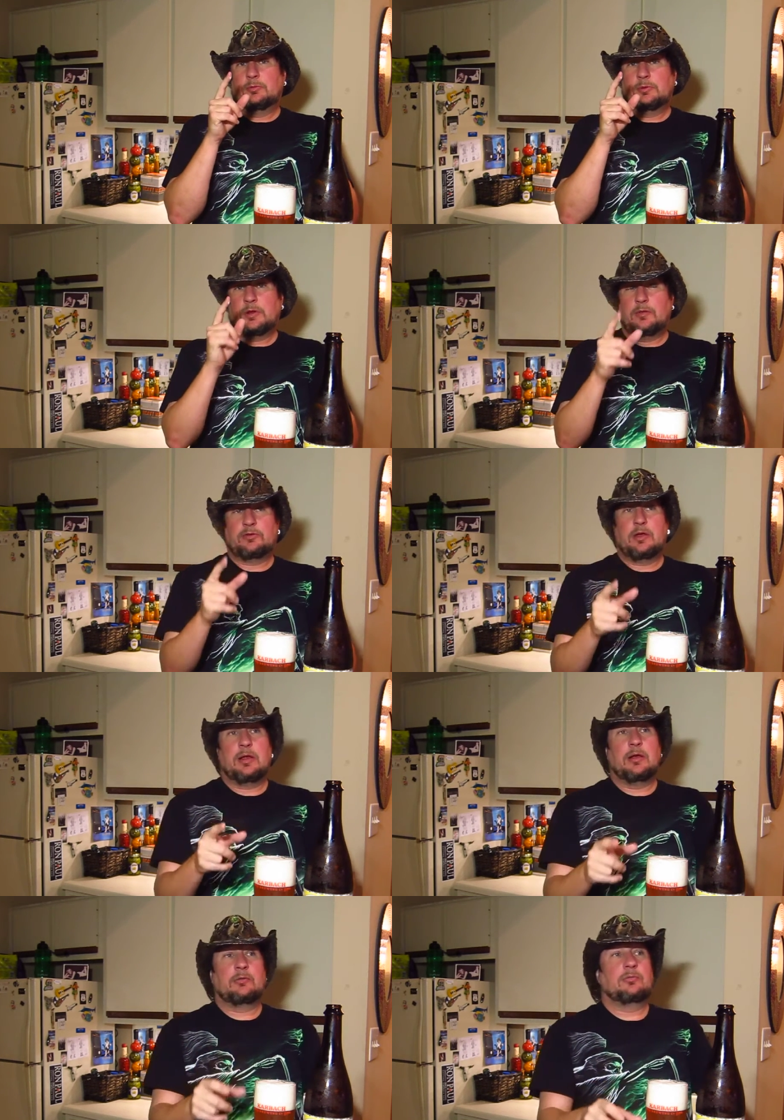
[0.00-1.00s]
another shout
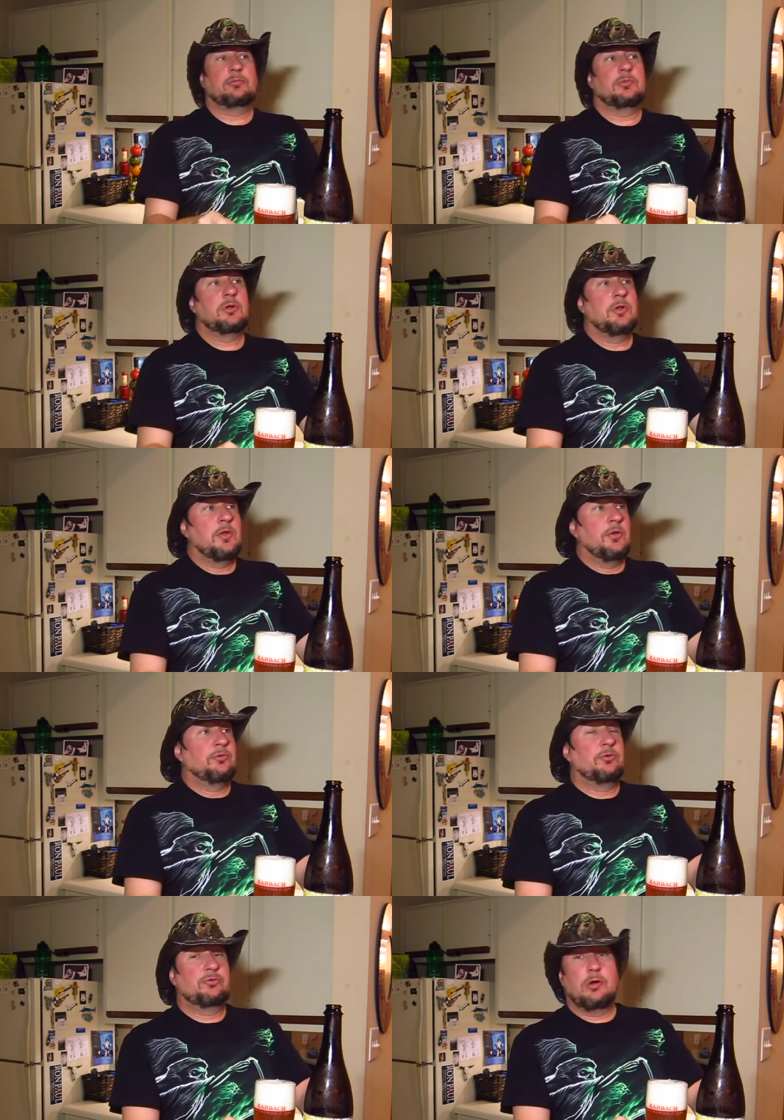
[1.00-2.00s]
out
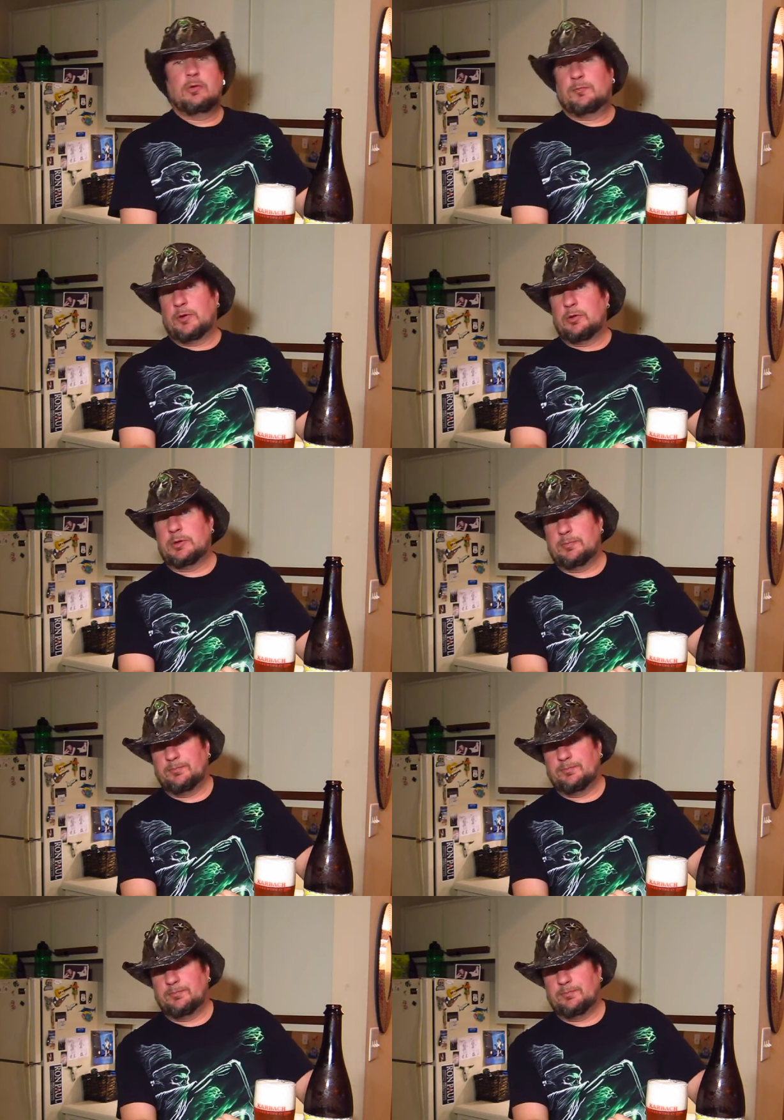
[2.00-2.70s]
to Druid Fluid.